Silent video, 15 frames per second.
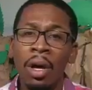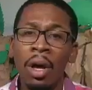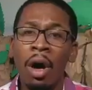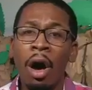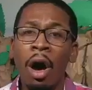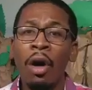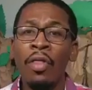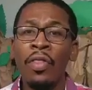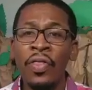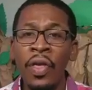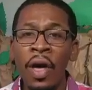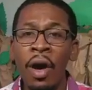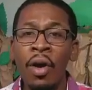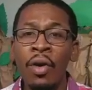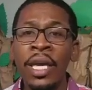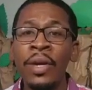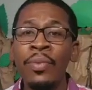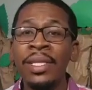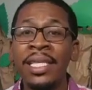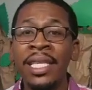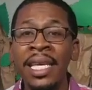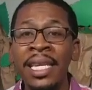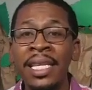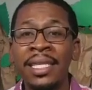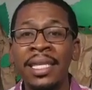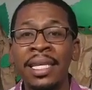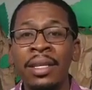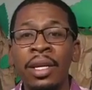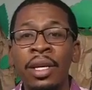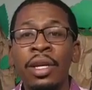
Although he was innocent,